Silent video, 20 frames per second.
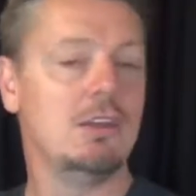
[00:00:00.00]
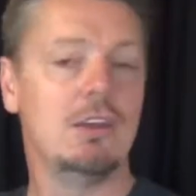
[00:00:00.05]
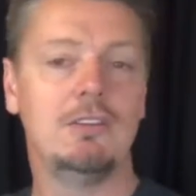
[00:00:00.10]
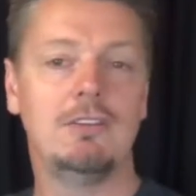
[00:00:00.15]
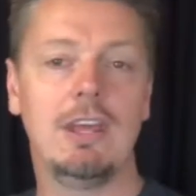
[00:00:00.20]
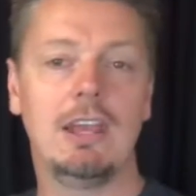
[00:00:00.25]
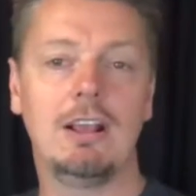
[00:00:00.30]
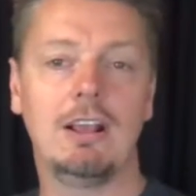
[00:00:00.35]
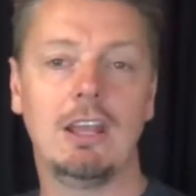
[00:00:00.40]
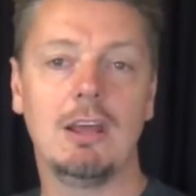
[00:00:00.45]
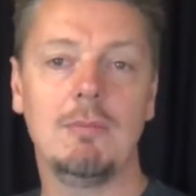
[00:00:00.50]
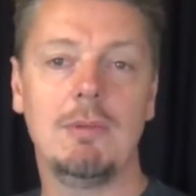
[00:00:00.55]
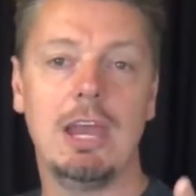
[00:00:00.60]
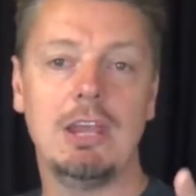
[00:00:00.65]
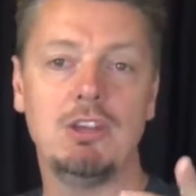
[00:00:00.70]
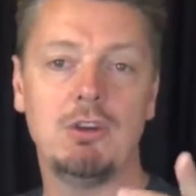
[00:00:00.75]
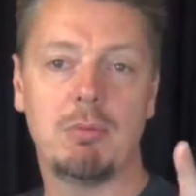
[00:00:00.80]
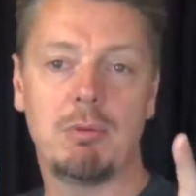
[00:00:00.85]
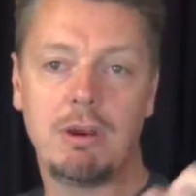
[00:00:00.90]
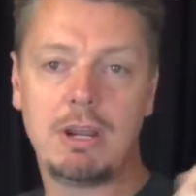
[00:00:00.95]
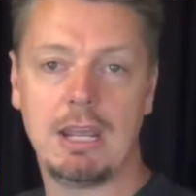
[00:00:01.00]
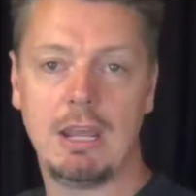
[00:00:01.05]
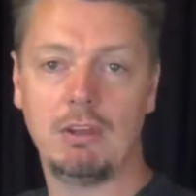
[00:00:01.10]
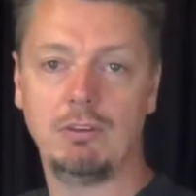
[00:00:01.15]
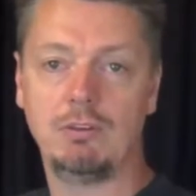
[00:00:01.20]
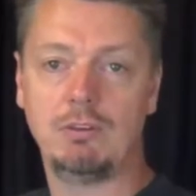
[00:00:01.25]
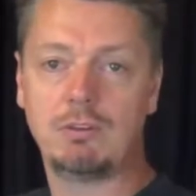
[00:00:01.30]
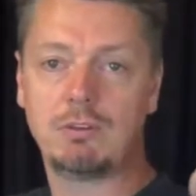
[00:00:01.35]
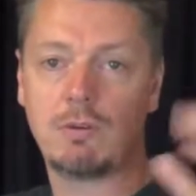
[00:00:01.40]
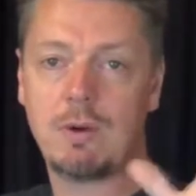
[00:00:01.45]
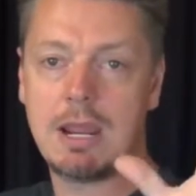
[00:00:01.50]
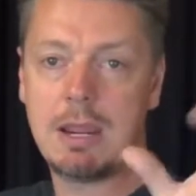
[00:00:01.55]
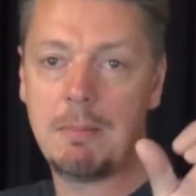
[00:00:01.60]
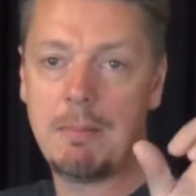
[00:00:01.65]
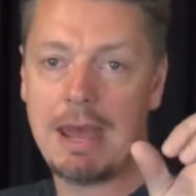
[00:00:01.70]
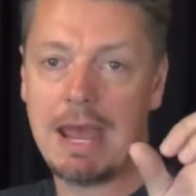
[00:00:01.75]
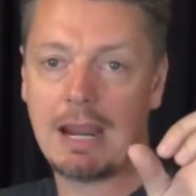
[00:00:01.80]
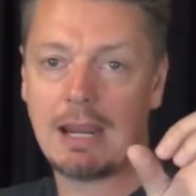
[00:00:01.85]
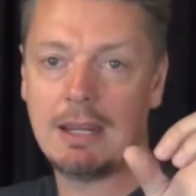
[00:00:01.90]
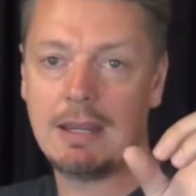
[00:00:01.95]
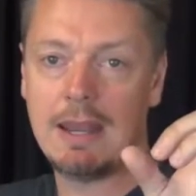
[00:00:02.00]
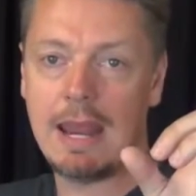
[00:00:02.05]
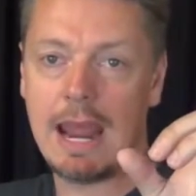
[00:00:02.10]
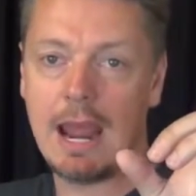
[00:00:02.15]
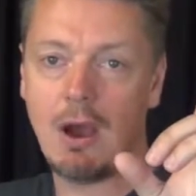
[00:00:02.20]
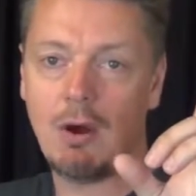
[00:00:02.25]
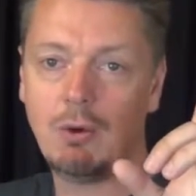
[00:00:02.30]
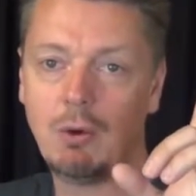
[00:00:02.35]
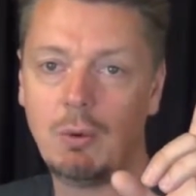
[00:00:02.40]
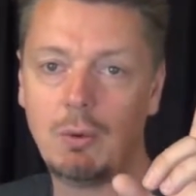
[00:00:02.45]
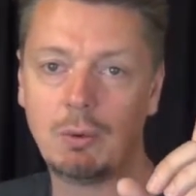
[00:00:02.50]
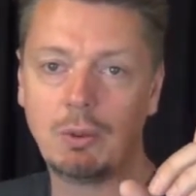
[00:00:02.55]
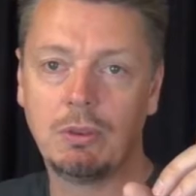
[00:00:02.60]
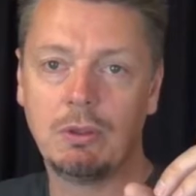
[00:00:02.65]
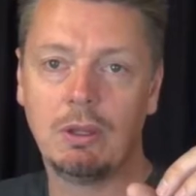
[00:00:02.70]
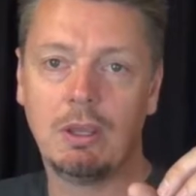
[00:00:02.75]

You tickle them and you bring it straight back down.